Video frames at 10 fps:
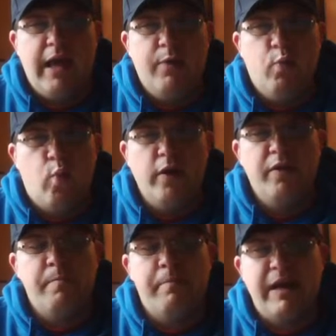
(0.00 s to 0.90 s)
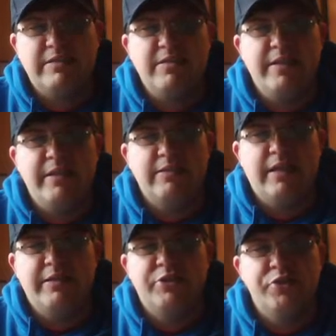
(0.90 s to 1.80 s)
And one of the best things
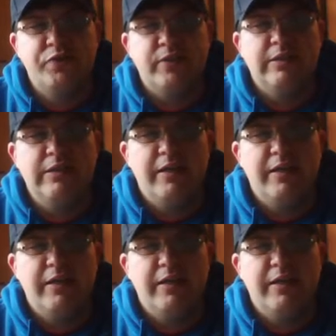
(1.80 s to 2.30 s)
at introducing